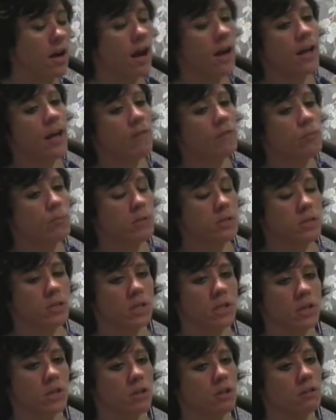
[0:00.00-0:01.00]
I have a
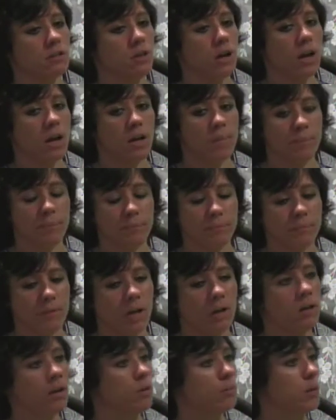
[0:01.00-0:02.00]
particular, I
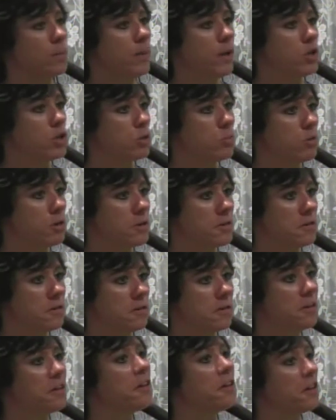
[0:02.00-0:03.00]
call it my magic
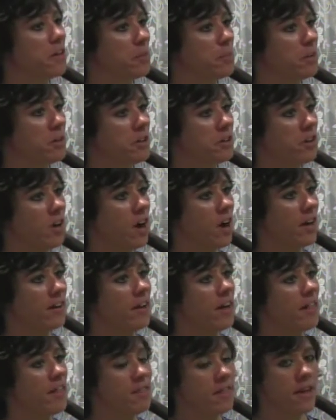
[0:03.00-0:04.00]
bracelet. I put it on,
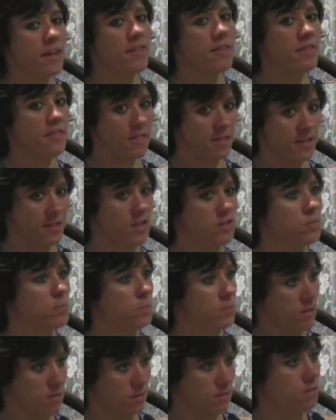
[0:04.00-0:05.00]
then these
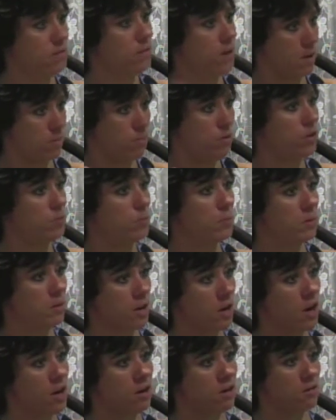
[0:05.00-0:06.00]
dead people
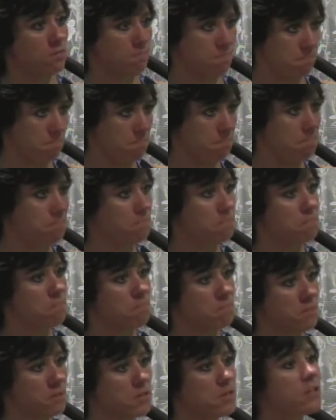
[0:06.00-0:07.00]

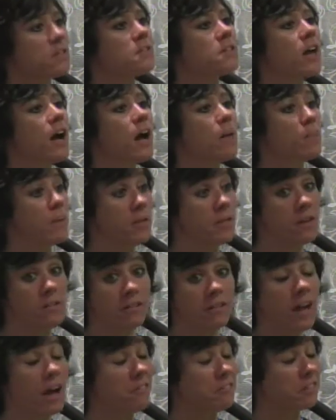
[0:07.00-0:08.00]
it's time and they're
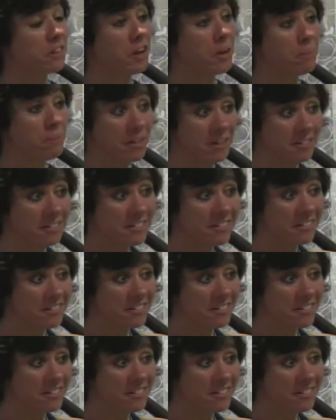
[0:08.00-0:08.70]
allowed to come in.